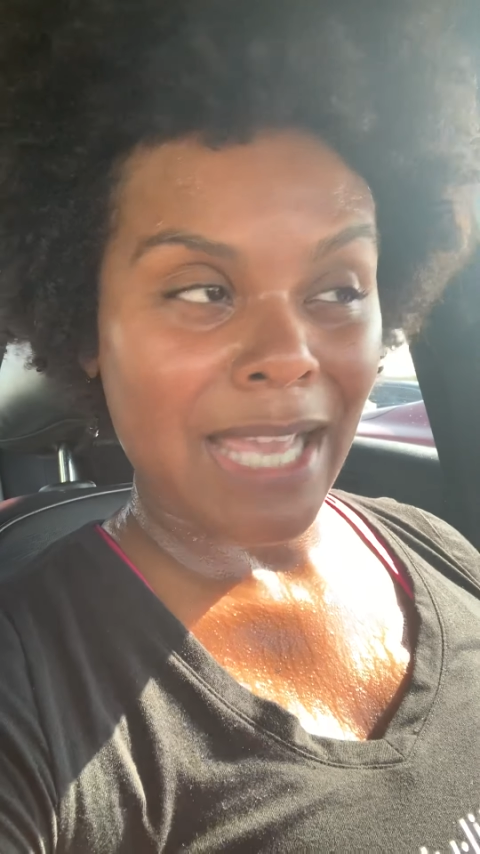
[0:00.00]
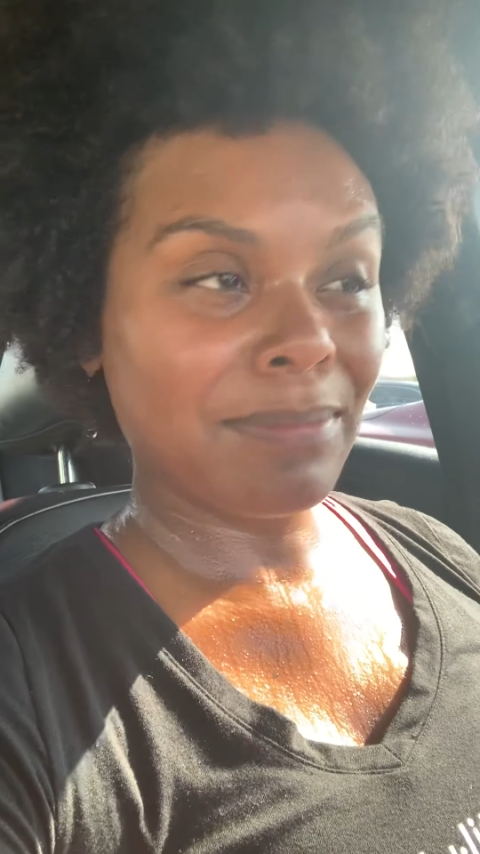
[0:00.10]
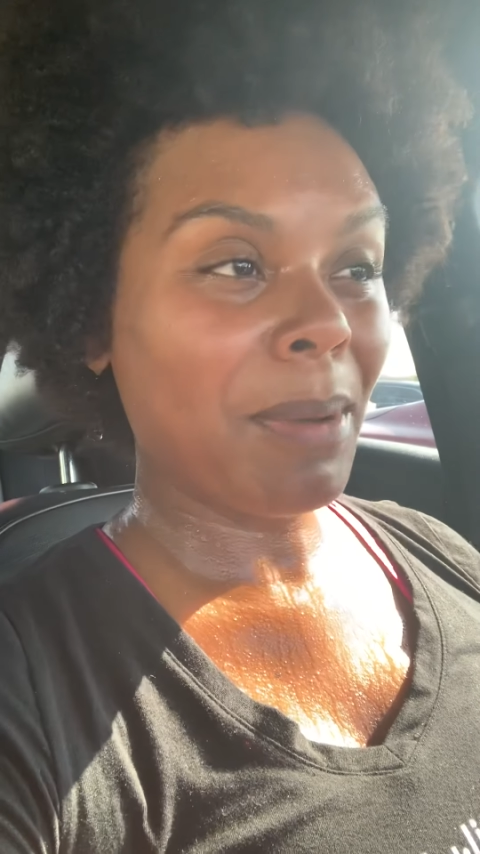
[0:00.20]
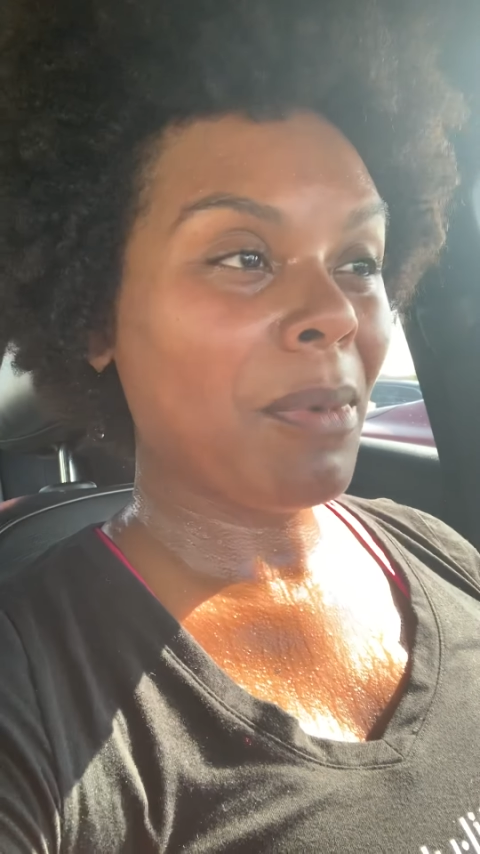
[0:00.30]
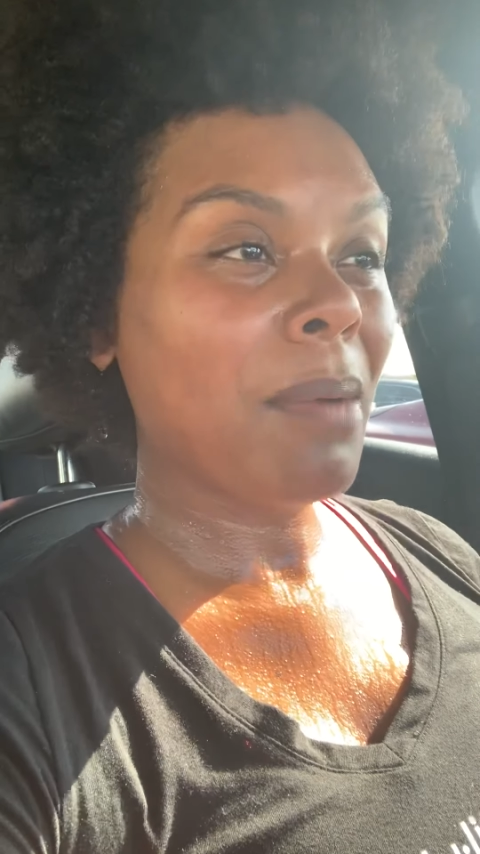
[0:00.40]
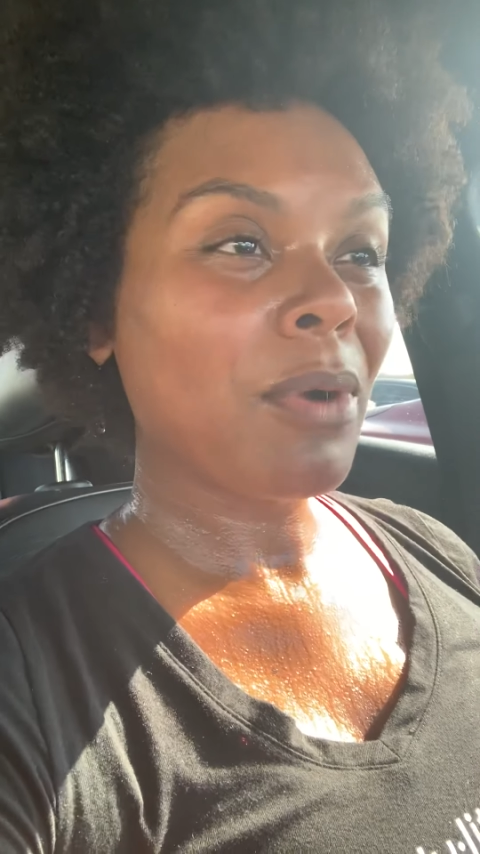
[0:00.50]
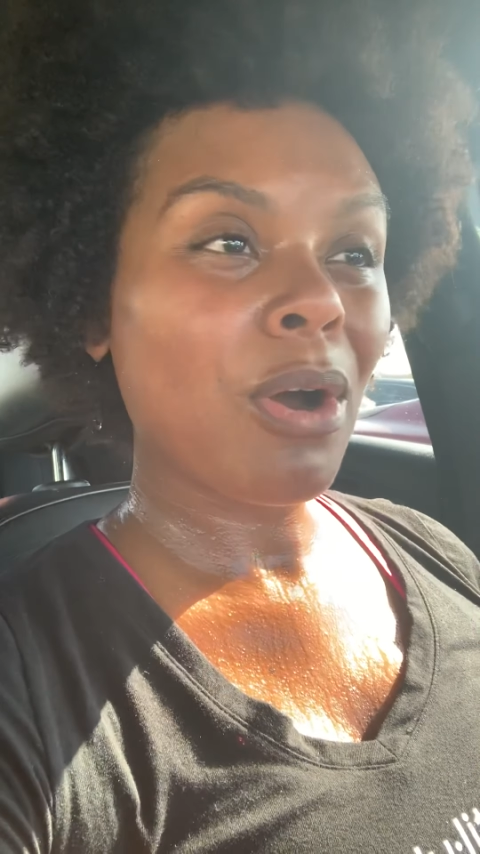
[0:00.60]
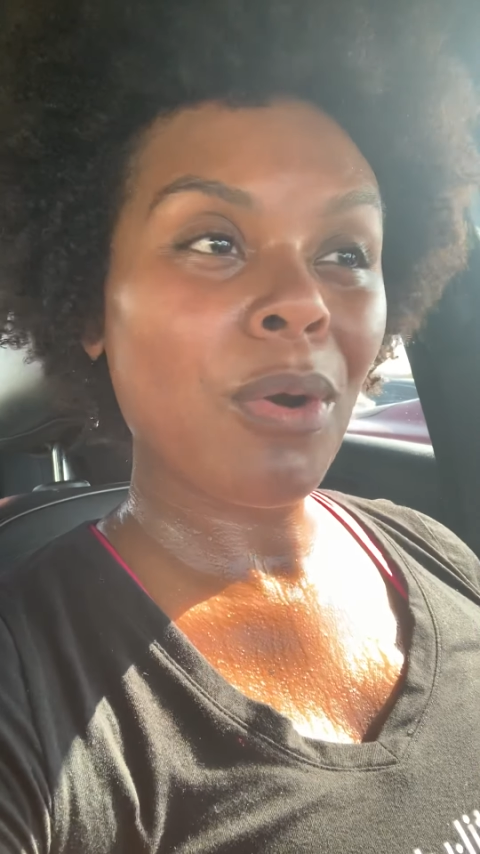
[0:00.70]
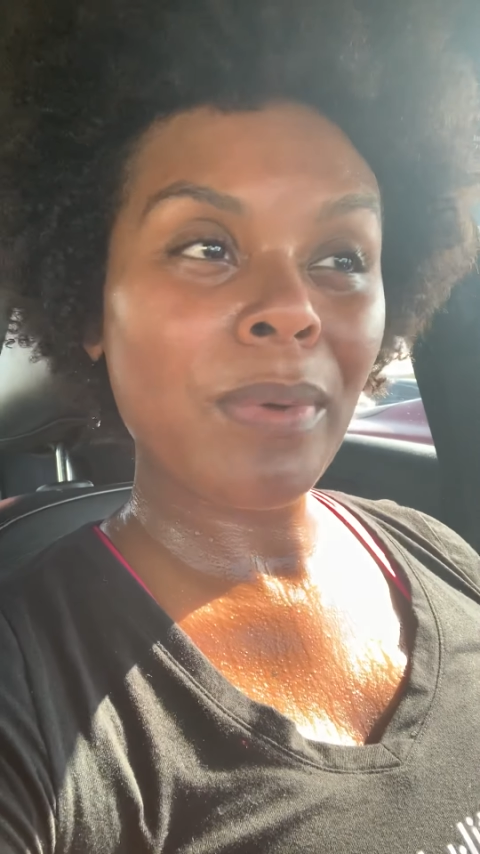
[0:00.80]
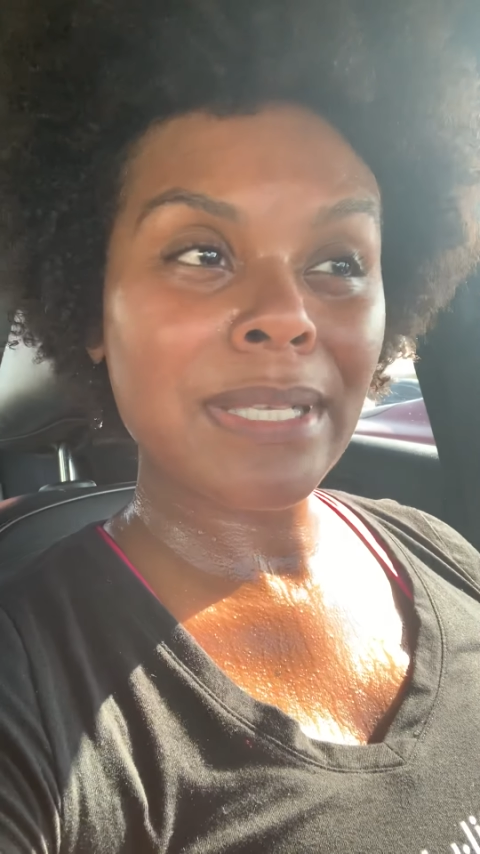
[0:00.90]
As my mama
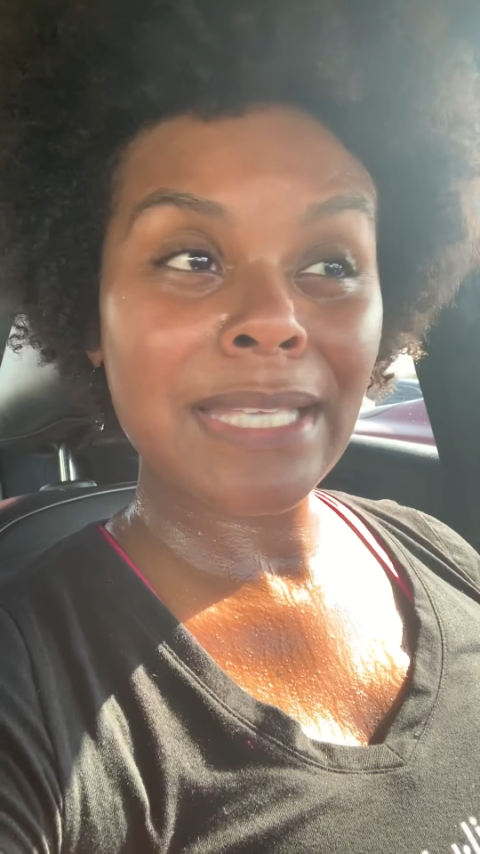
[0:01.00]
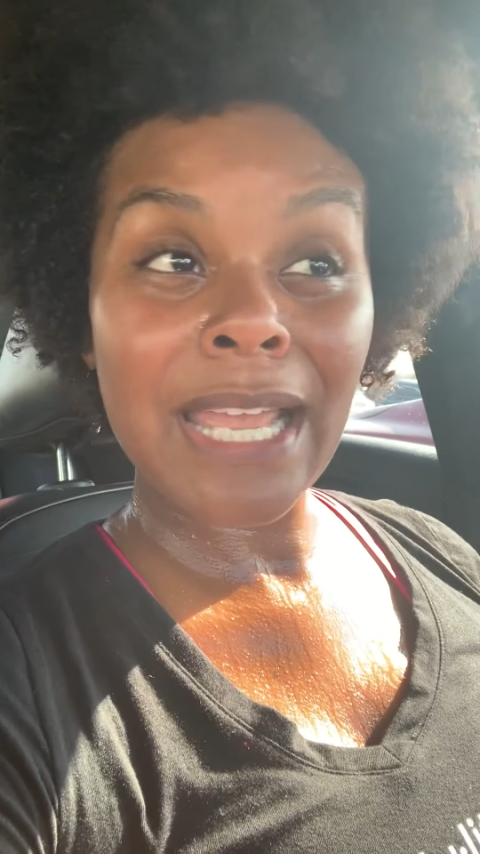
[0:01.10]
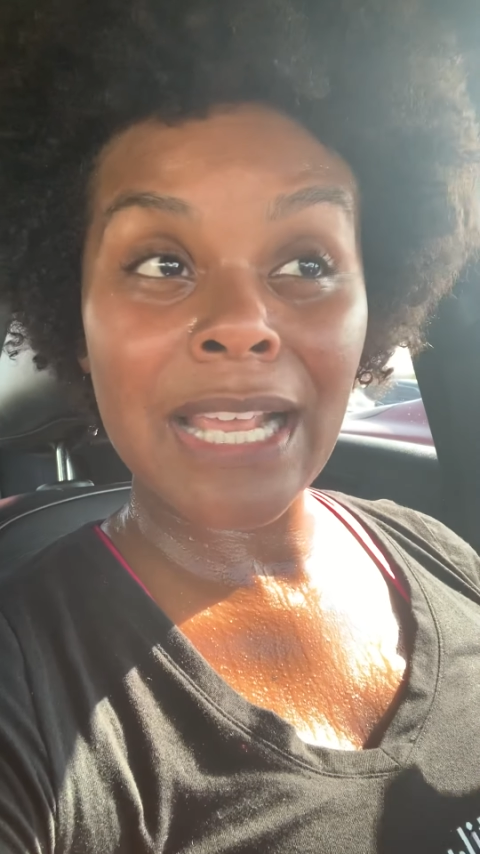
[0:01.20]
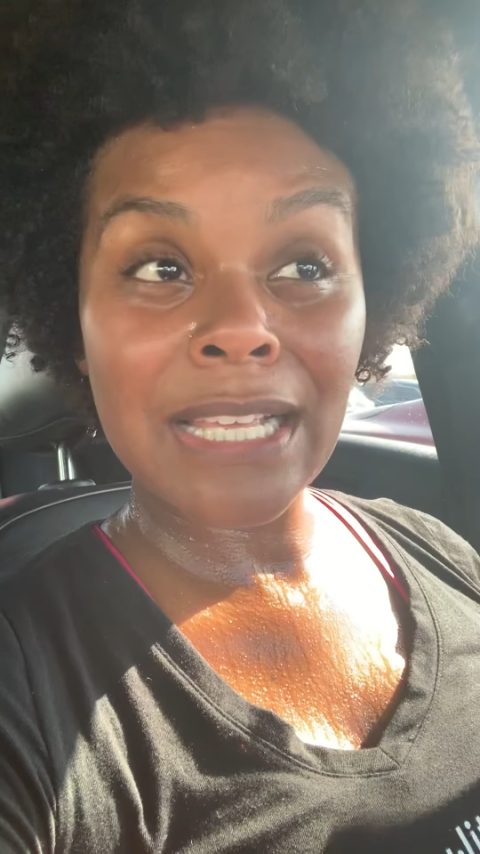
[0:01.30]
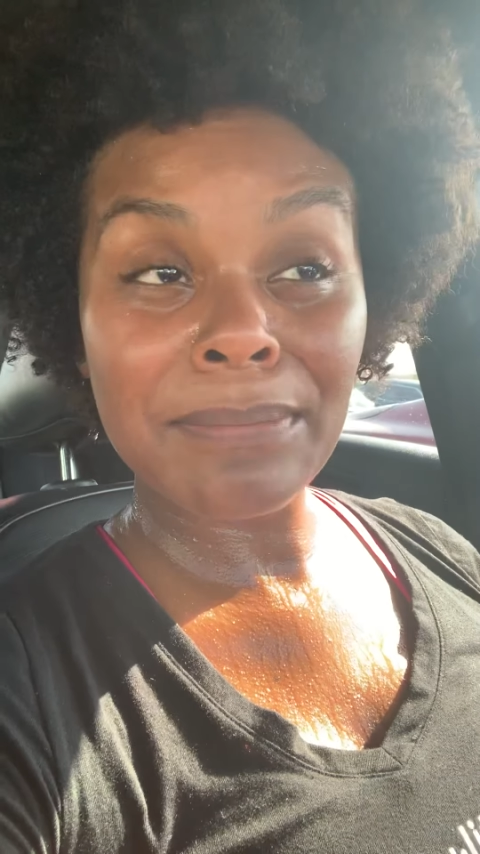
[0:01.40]
always said,